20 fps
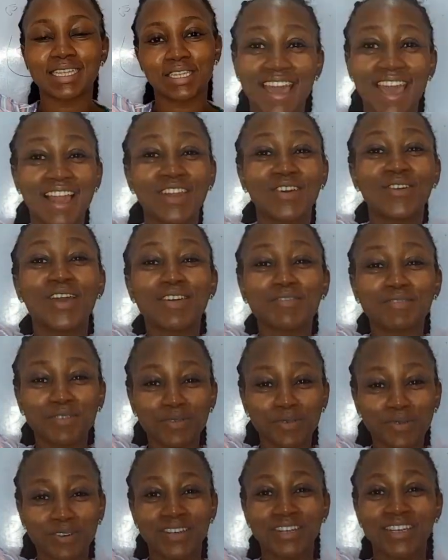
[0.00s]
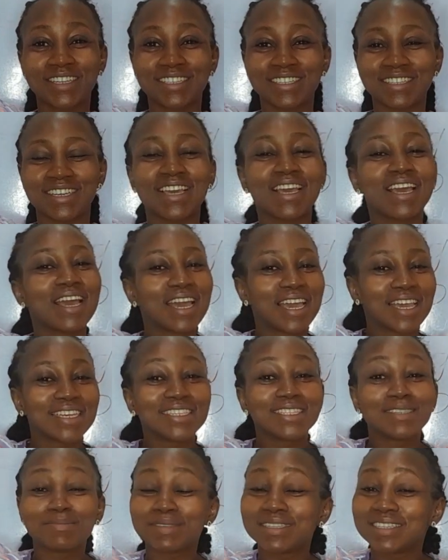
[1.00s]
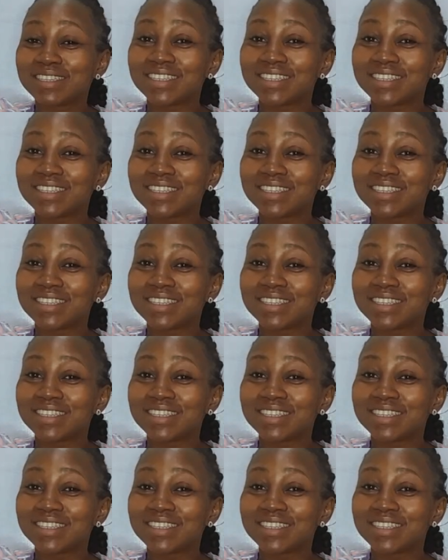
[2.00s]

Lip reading: Hello everyone, it's Mrs.